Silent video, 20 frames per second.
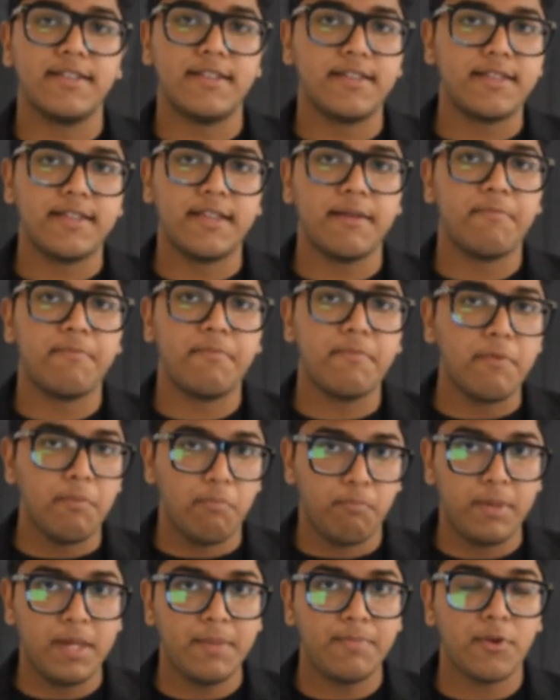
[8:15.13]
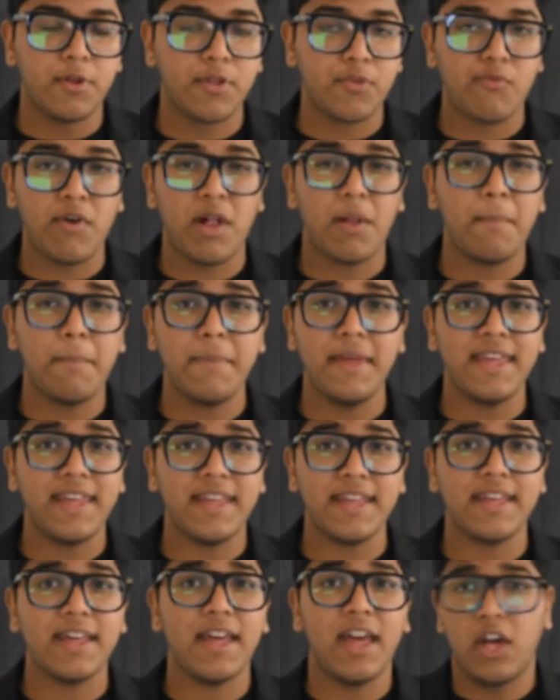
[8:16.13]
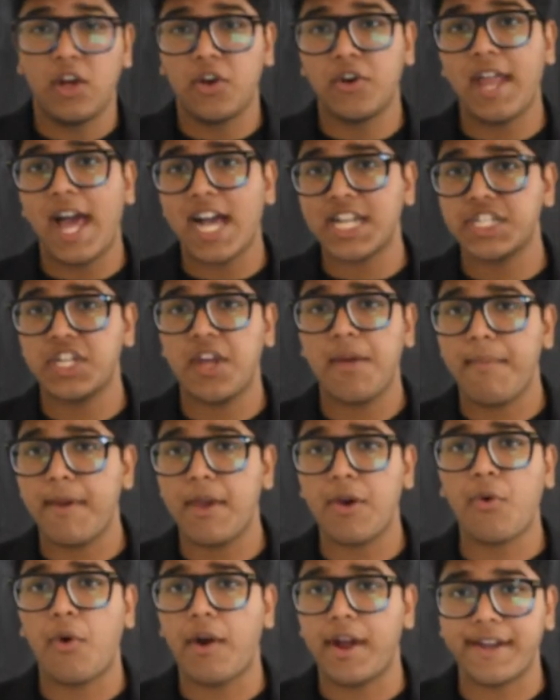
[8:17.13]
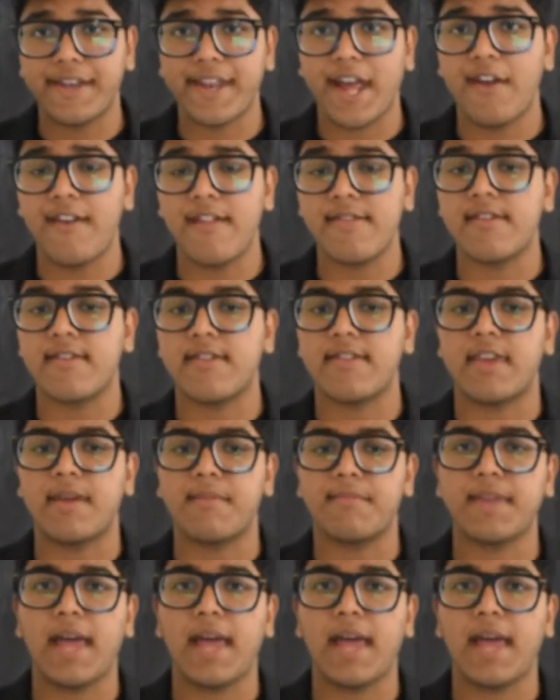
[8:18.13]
the people's well-being could actually be going down at the same